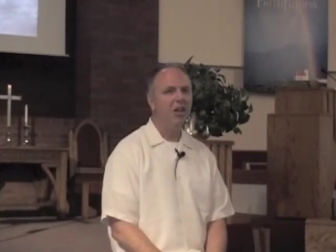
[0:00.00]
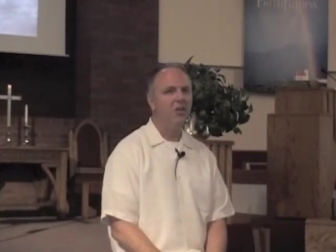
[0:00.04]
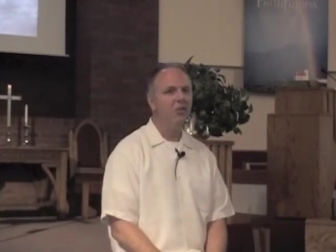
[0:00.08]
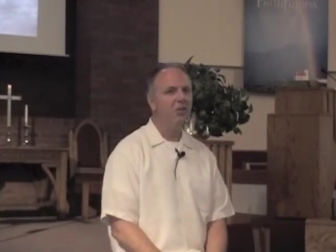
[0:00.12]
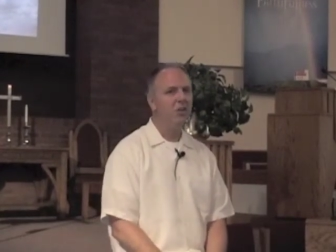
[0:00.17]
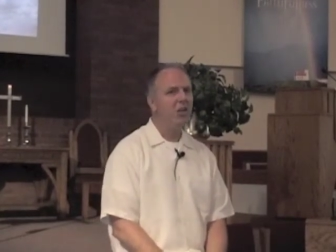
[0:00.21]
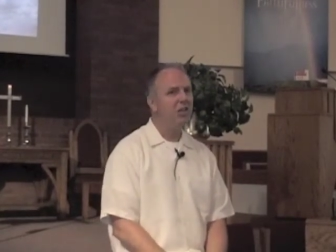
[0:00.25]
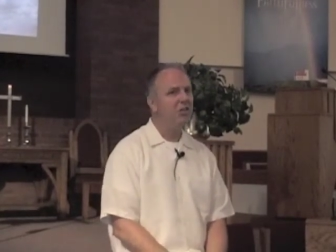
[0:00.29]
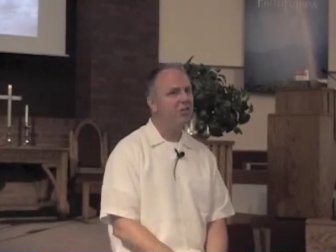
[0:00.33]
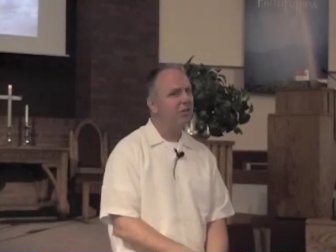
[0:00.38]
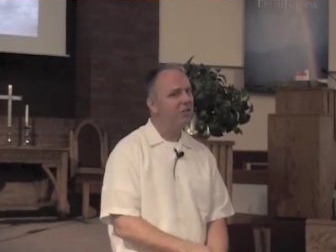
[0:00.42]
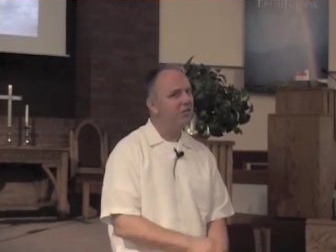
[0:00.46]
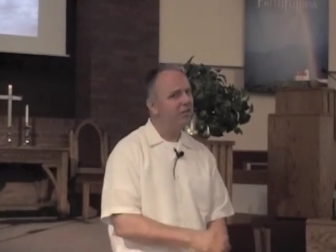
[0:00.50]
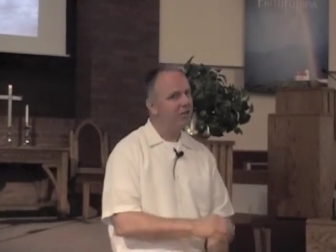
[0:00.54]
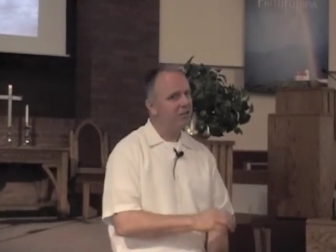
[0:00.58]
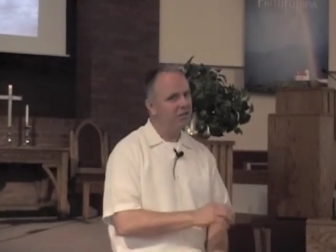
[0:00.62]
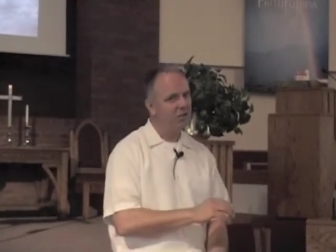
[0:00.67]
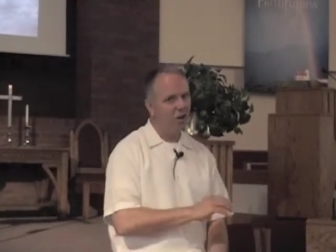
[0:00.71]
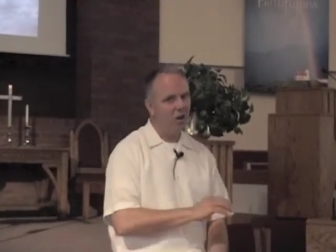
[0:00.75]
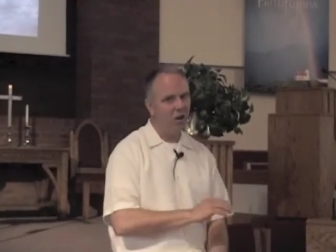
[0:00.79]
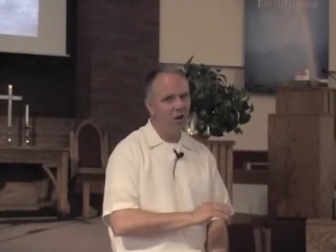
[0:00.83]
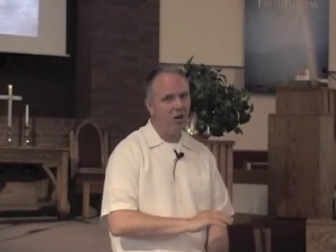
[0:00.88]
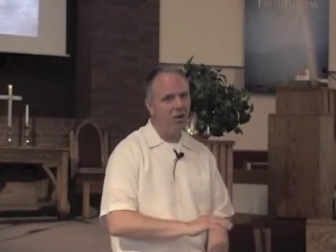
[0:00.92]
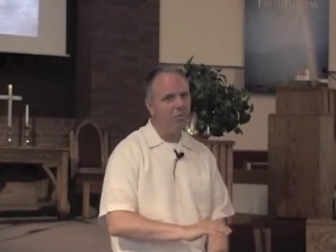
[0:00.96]
Jesus
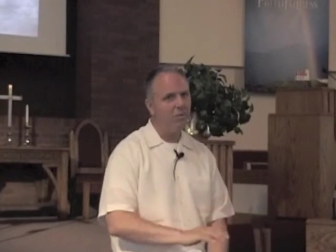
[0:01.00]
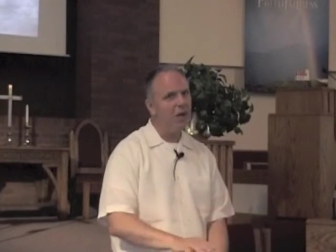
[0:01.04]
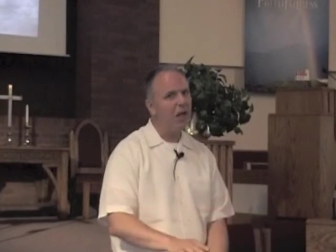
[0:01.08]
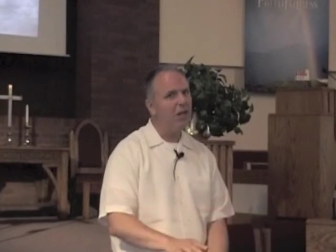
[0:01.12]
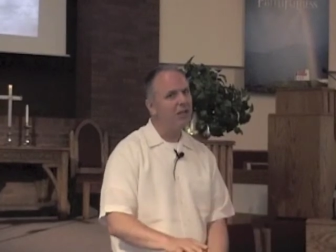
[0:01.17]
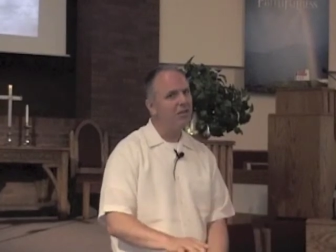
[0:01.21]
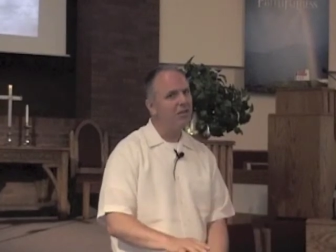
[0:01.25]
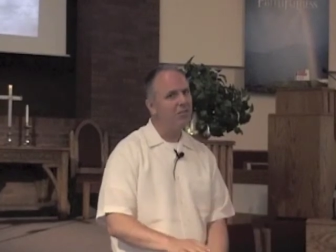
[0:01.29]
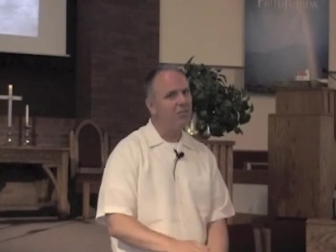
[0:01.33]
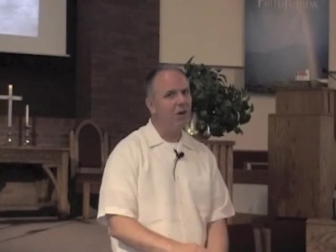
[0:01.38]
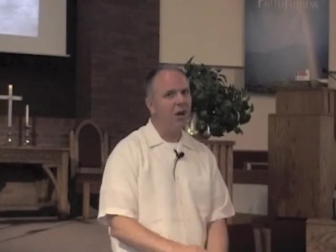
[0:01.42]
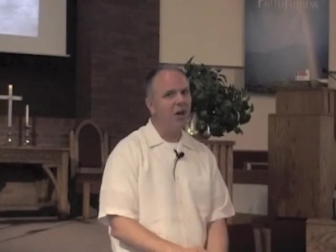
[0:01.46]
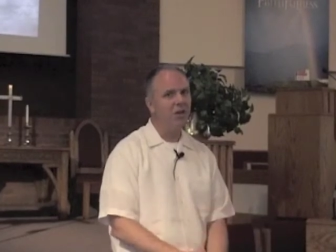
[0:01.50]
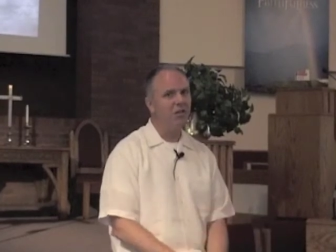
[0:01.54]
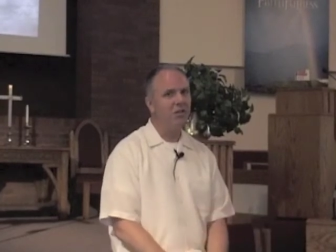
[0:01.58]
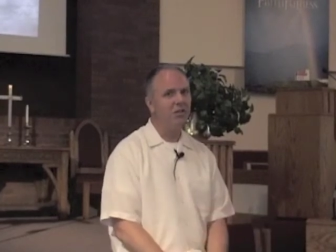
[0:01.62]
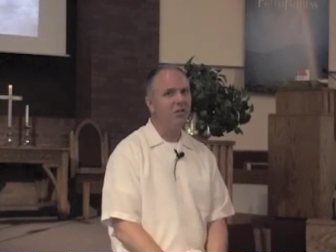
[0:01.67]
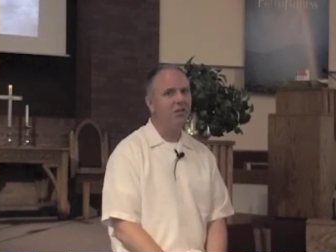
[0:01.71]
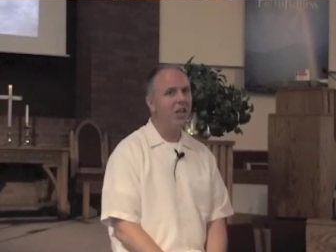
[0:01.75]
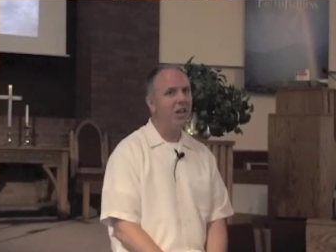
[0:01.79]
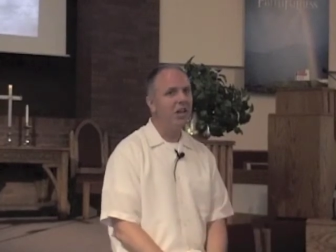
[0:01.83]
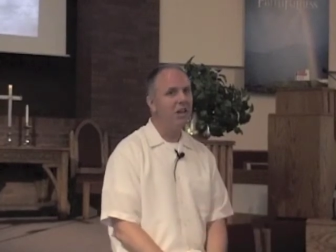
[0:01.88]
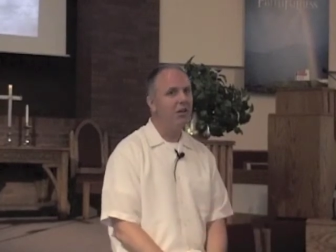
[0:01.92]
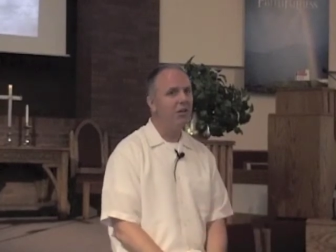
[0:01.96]
is all about some
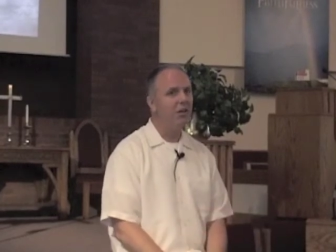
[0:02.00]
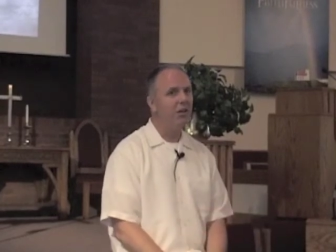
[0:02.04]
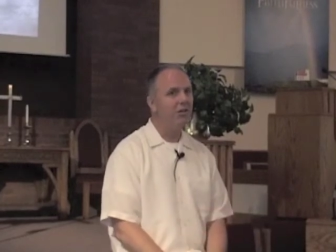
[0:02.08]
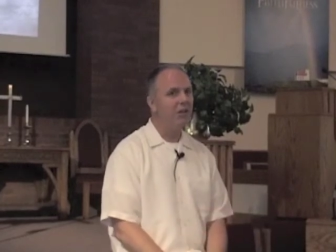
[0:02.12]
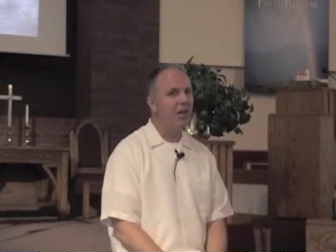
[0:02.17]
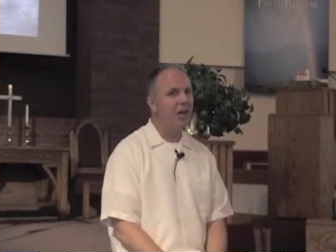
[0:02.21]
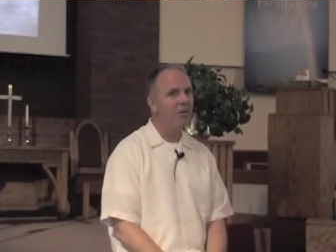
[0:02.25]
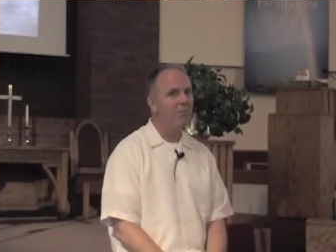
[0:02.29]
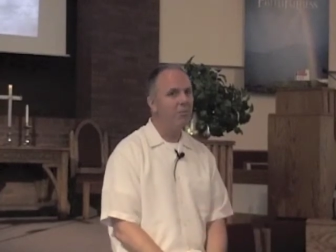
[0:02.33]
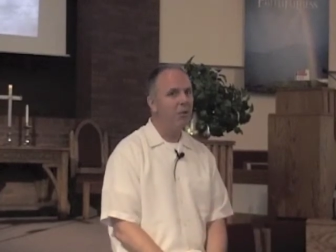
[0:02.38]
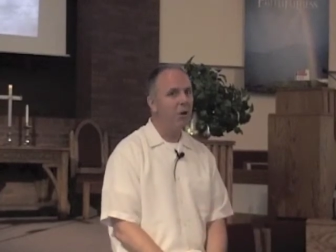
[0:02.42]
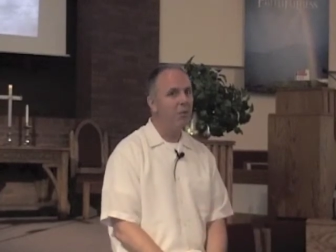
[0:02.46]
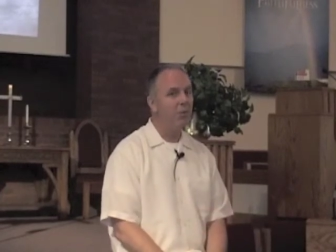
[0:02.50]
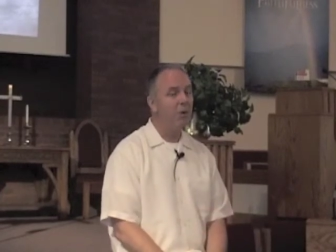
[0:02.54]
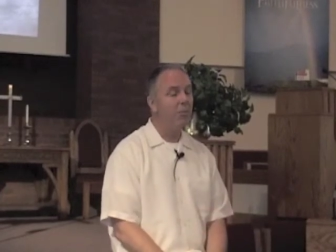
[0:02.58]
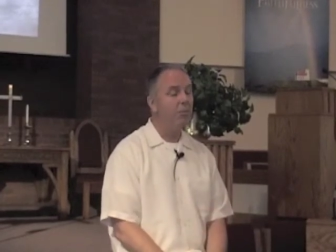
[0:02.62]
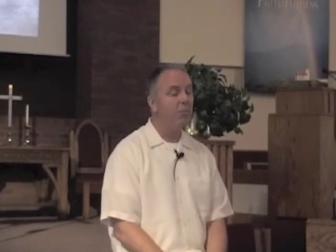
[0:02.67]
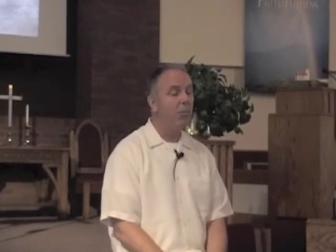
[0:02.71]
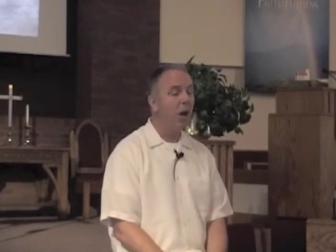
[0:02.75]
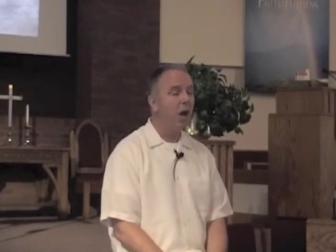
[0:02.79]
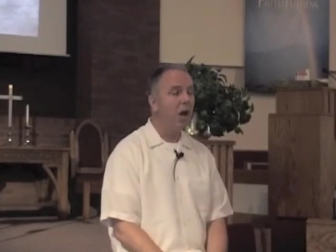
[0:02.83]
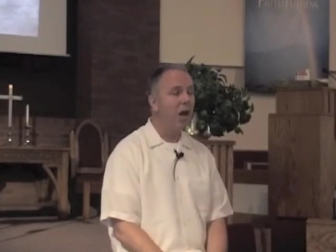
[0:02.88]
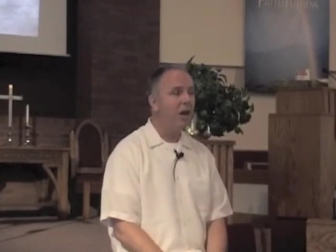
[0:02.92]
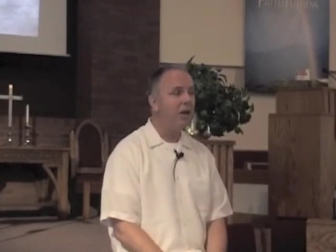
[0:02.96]
righteous anger at that
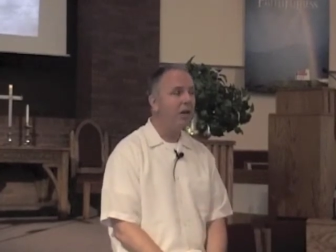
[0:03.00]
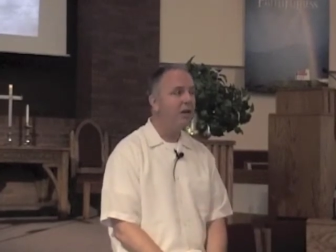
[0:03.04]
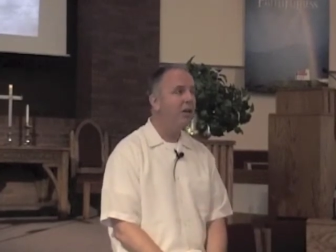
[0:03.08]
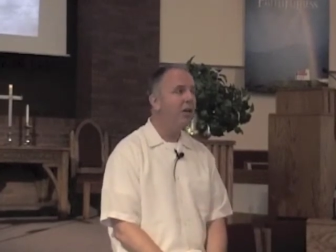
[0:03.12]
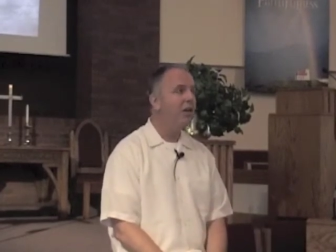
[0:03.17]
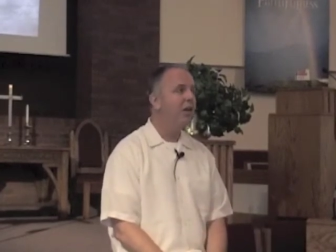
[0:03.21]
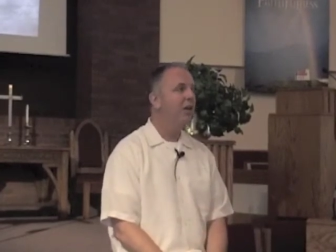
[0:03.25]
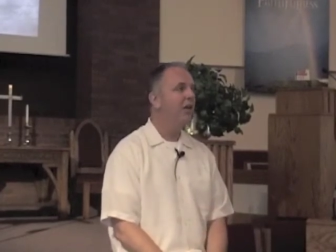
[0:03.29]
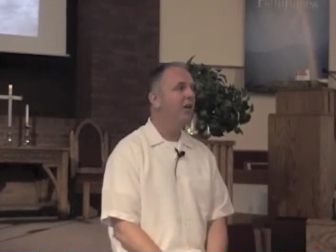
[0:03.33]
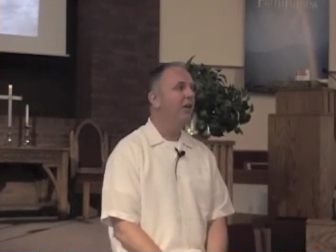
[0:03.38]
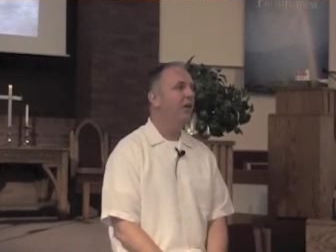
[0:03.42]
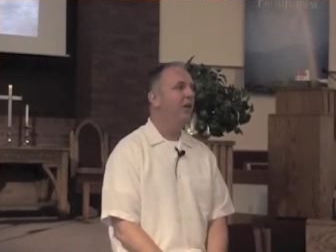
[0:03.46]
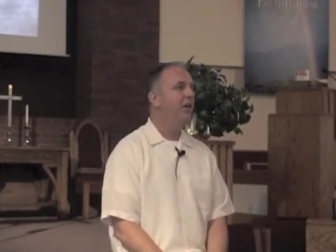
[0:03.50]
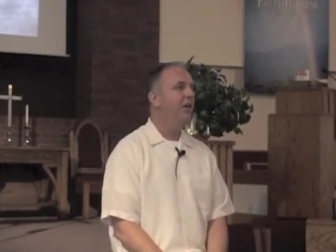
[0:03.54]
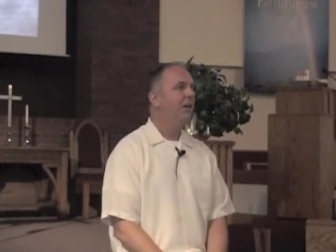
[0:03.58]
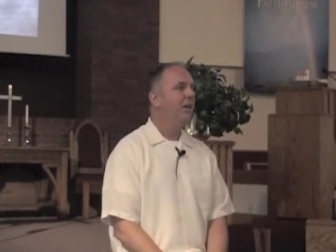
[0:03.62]
moment. But